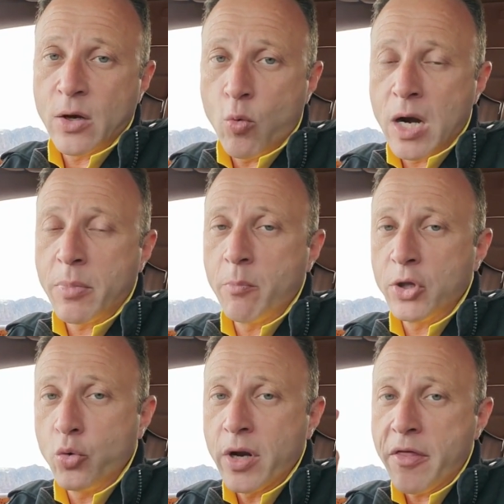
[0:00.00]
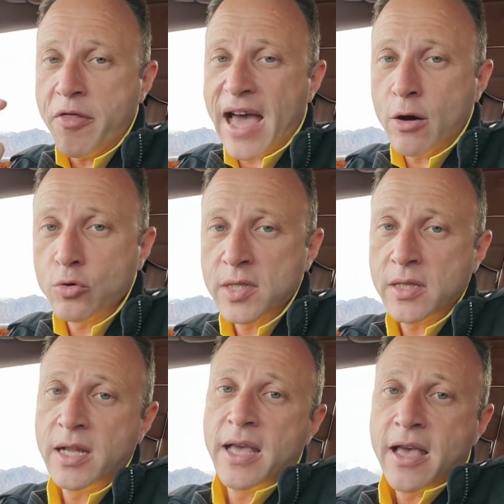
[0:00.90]
They went up between
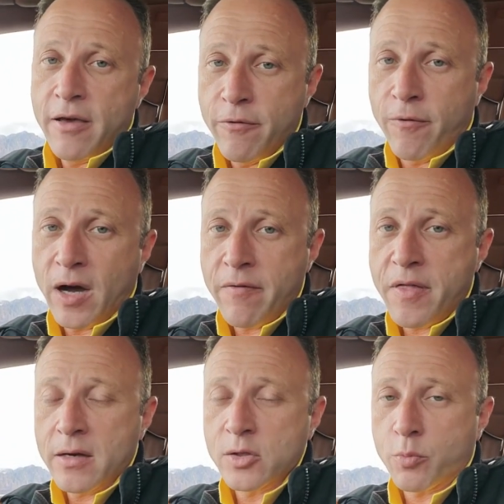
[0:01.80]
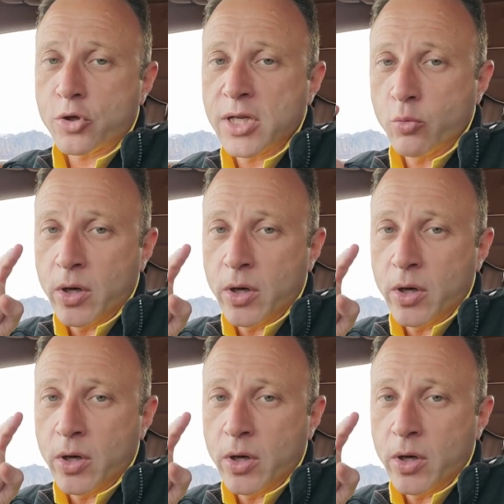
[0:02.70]
1,000 5,000%.